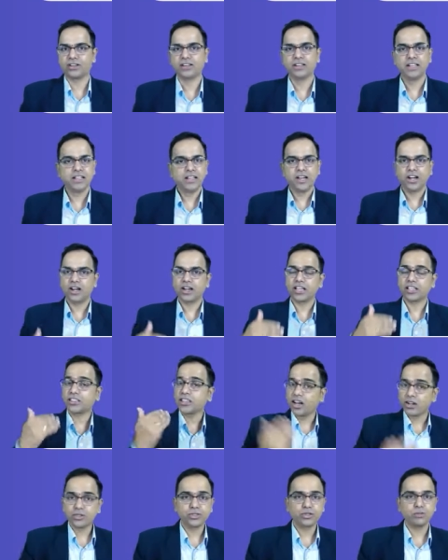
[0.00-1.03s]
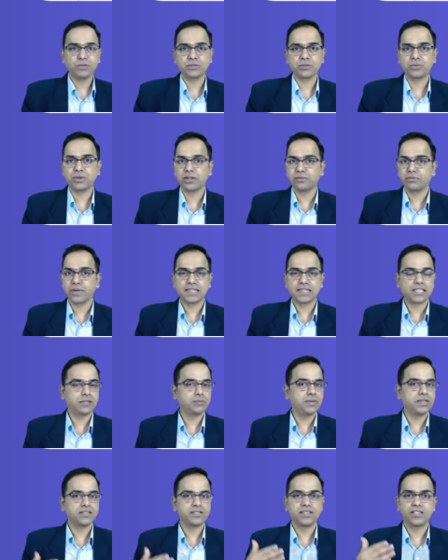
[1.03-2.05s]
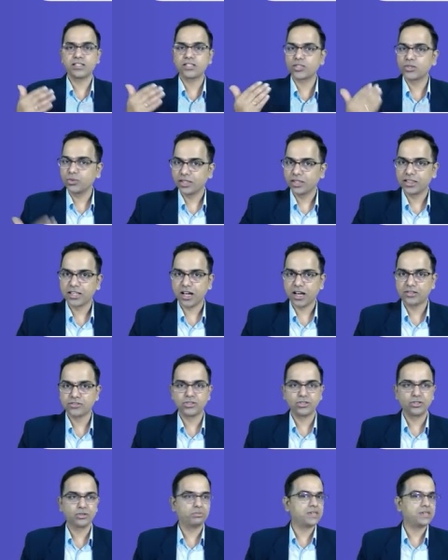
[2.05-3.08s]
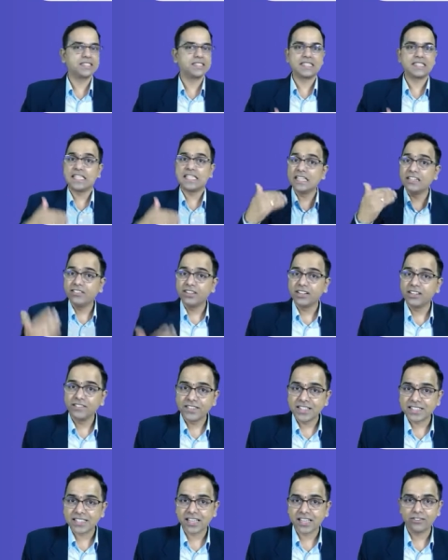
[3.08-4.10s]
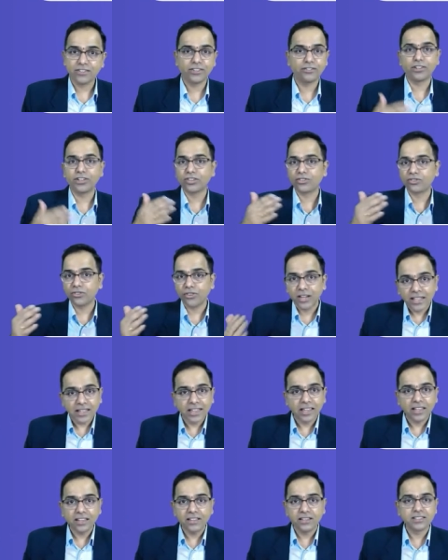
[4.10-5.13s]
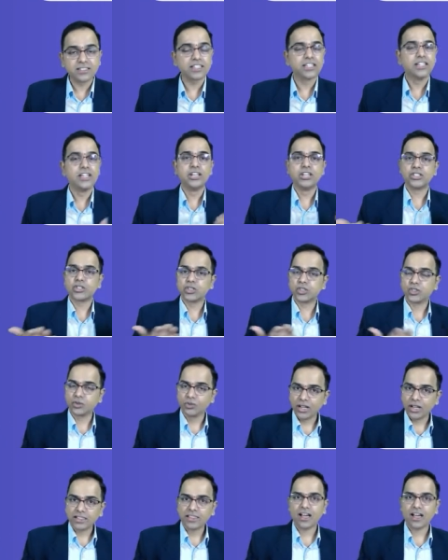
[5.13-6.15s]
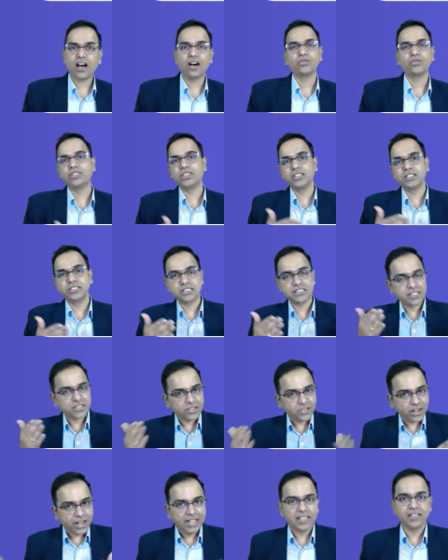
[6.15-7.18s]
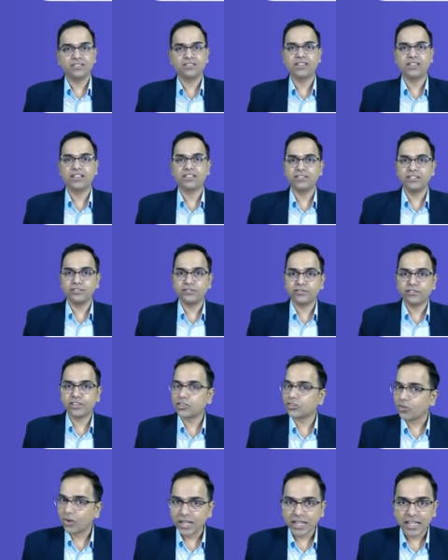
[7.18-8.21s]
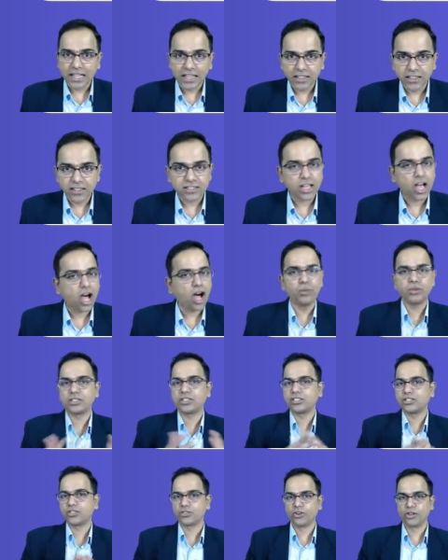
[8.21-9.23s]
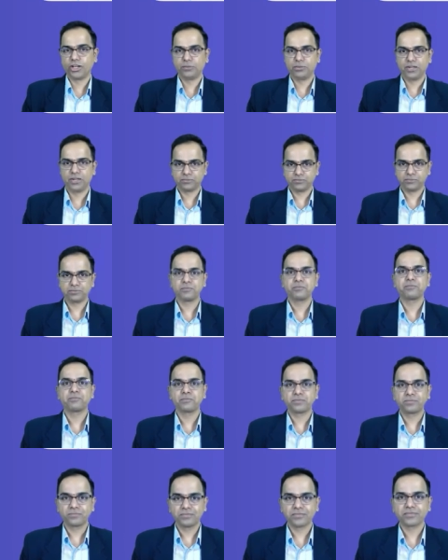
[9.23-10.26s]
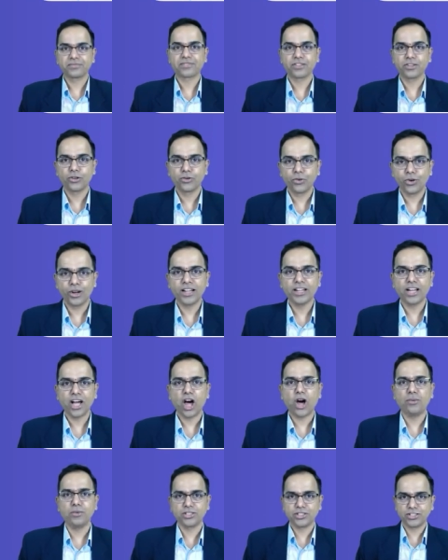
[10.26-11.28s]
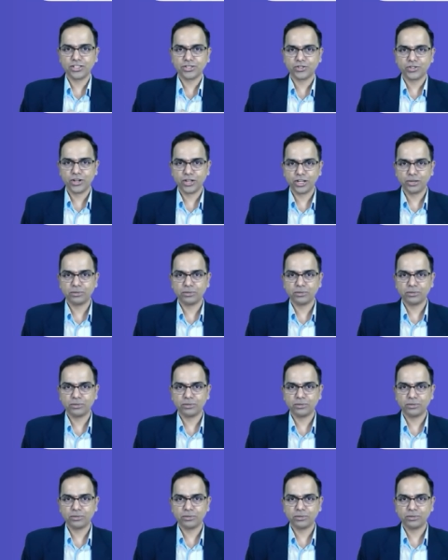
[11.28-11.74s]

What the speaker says: Okay, 1,000 rupees per monthly basis, 12,000 rupees, even if they save it for 20 years. So 12,000 straight away for 20 years, how much it is going to be? Right? How much it is going to be?